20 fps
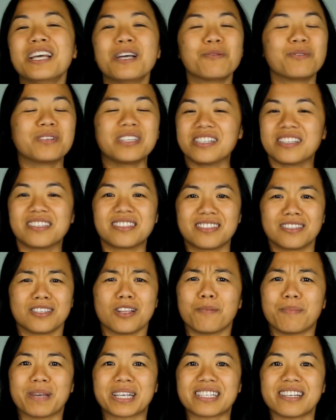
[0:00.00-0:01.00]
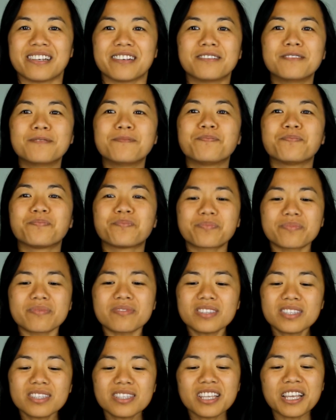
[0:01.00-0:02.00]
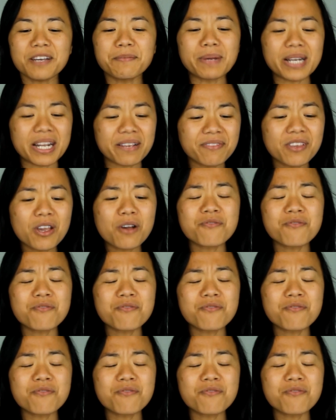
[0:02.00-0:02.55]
which is no big deal. But if you're